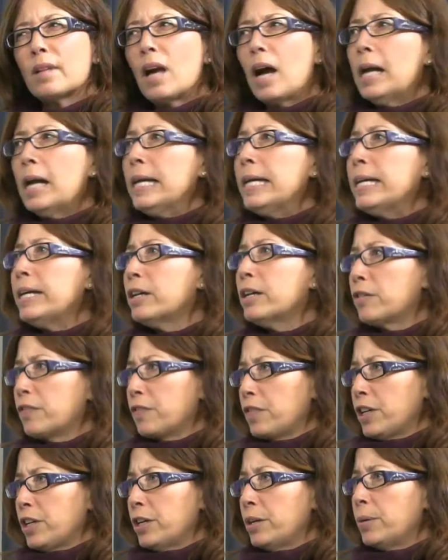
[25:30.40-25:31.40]
here
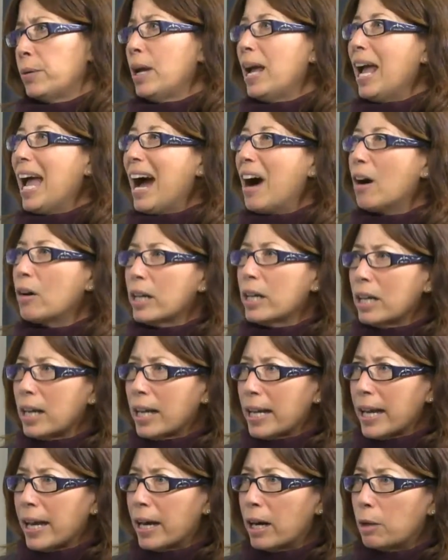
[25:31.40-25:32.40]
for you. How can
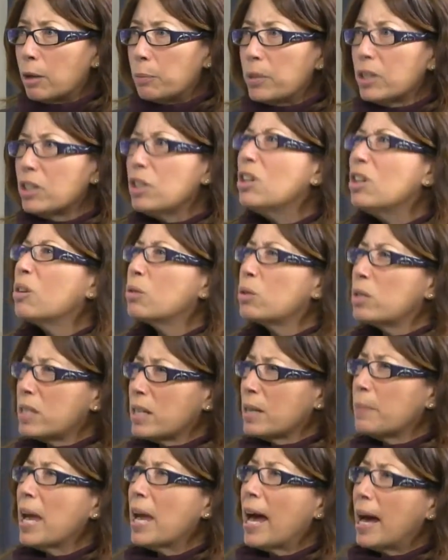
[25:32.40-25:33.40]
I help? You don't mm -hmm.
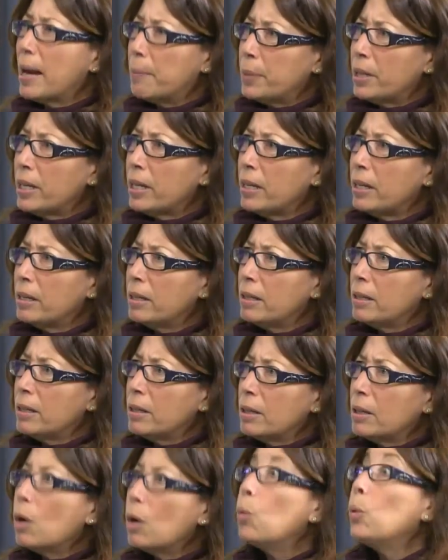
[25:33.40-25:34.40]
seem mm-hmm. happy. Mm
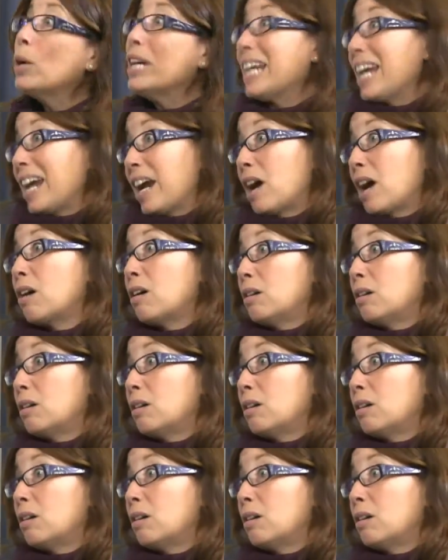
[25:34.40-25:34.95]
-hmm. We care.